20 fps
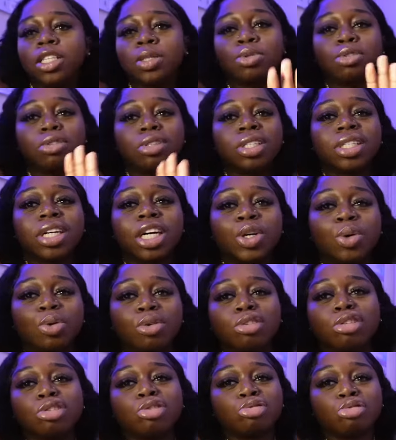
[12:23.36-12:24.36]
To be honest, I don't
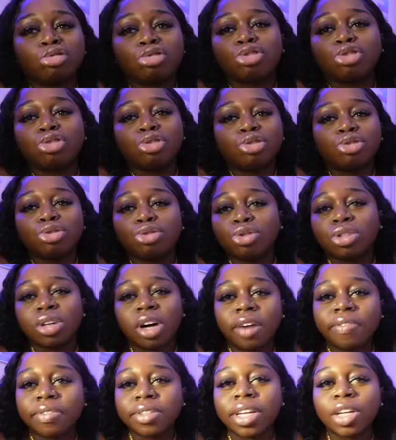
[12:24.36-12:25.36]
want to talk too
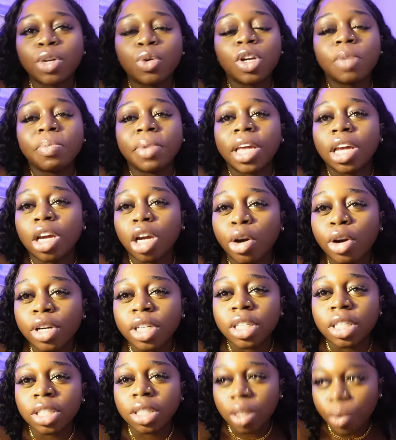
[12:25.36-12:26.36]
tough, because I don't want to be
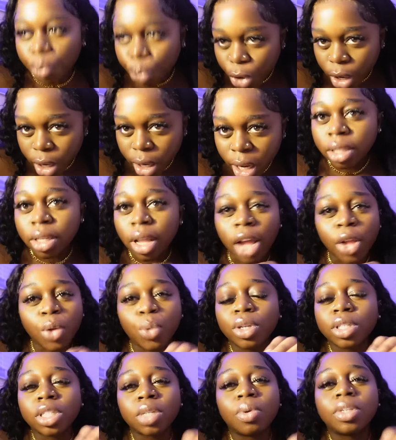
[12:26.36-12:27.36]
encouraging someone. I don't
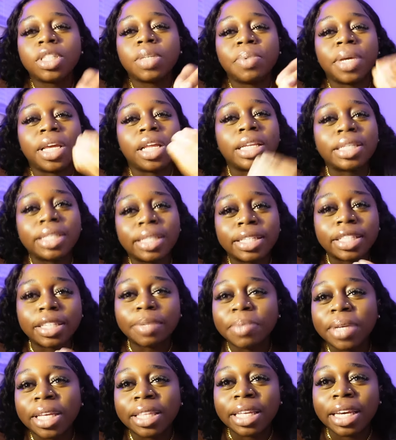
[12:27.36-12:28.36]
want someone to be listening to
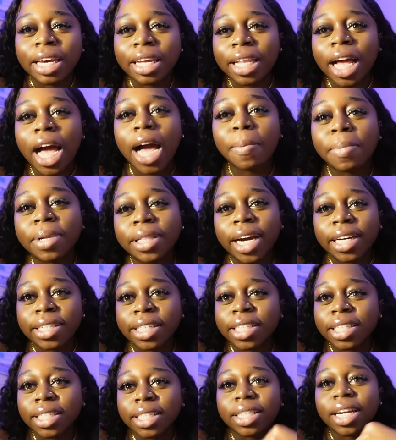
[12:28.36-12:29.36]
me thinking that I'm a
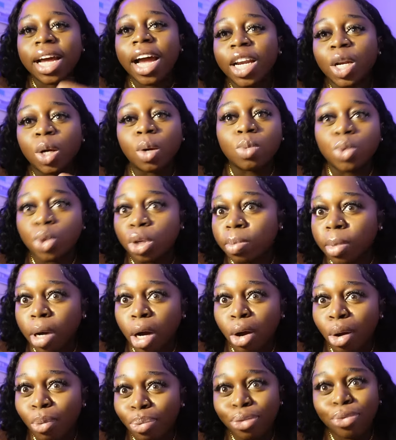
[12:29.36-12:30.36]
dietitian and I know what I'm talking
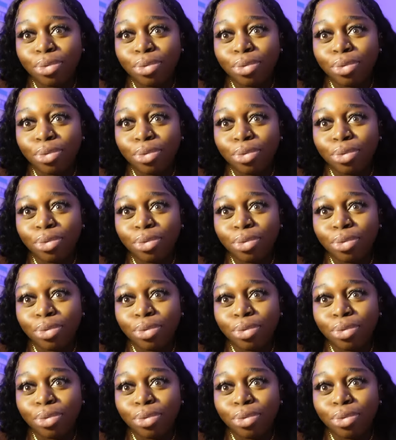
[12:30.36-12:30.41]
about.